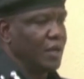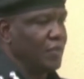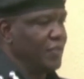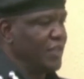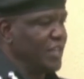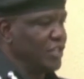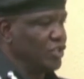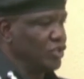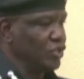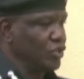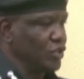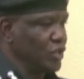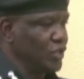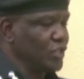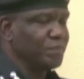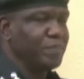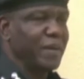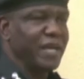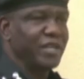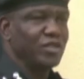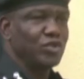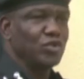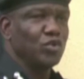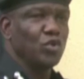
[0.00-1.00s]
The
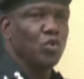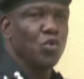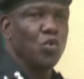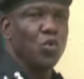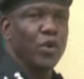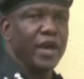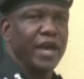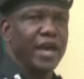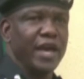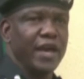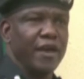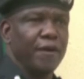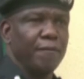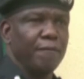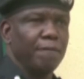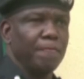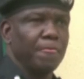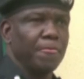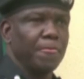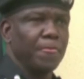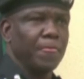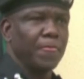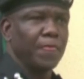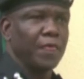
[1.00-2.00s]
suspects who were
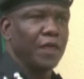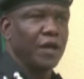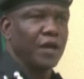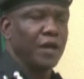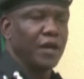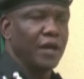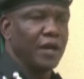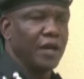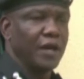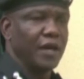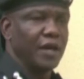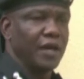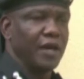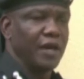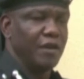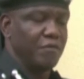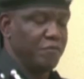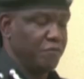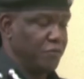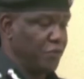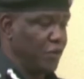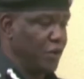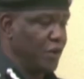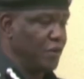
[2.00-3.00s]

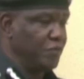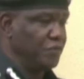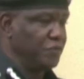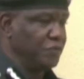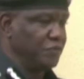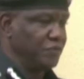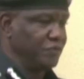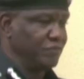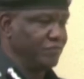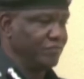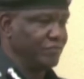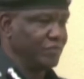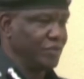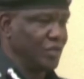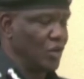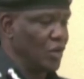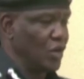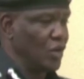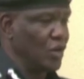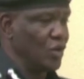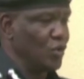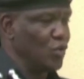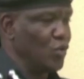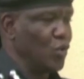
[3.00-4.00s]
involved
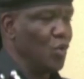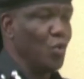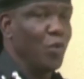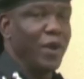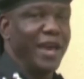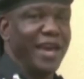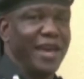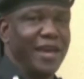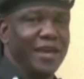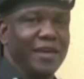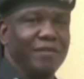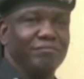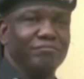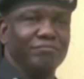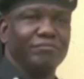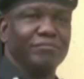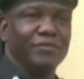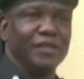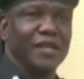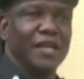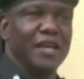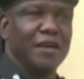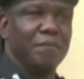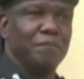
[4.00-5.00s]
or who were
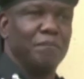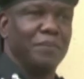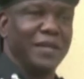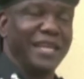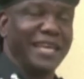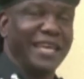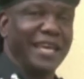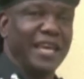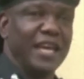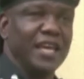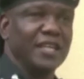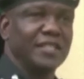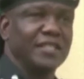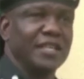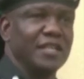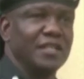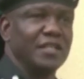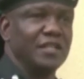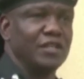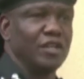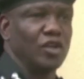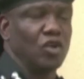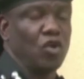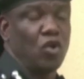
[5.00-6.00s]
implicated
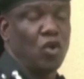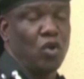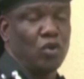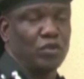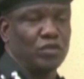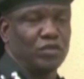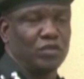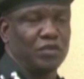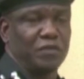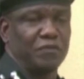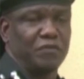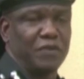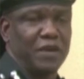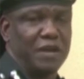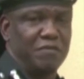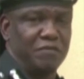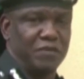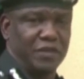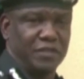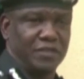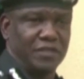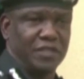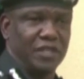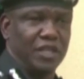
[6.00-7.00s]
in the course of our
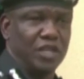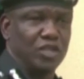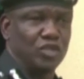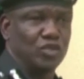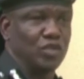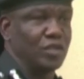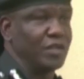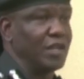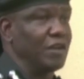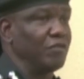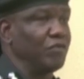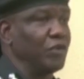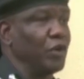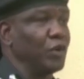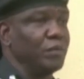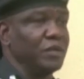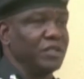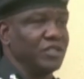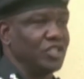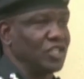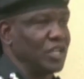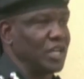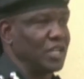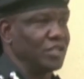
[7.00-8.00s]
investigation have all
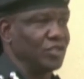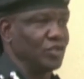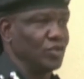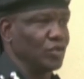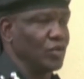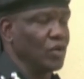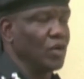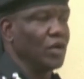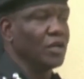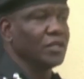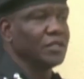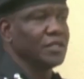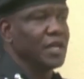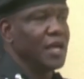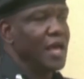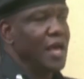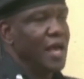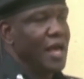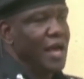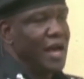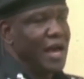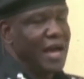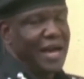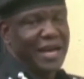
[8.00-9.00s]
been charged to court,
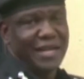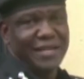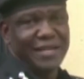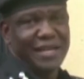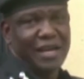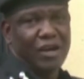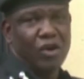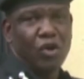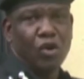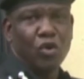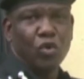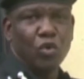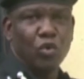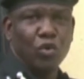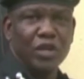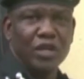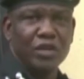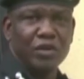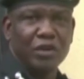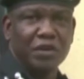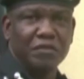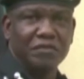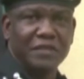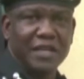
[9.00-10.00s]
and they are all
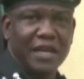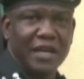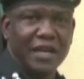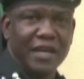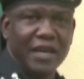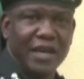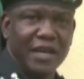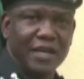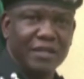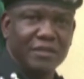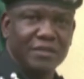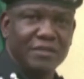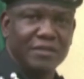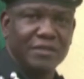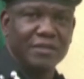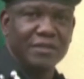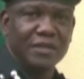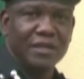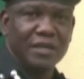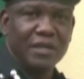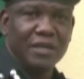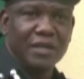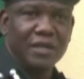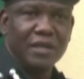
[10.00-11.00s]
cooling off their heads
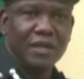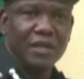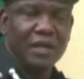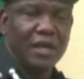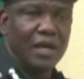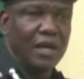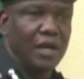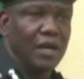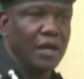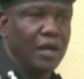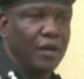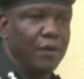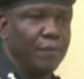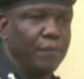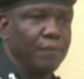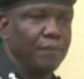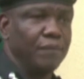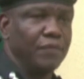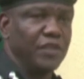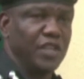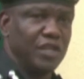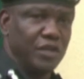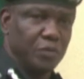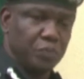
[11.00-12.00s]

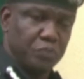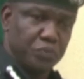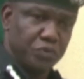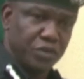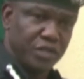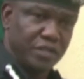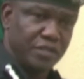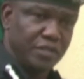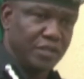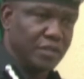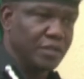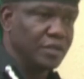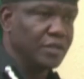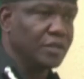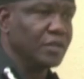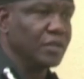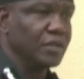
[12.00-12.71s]
in the prison.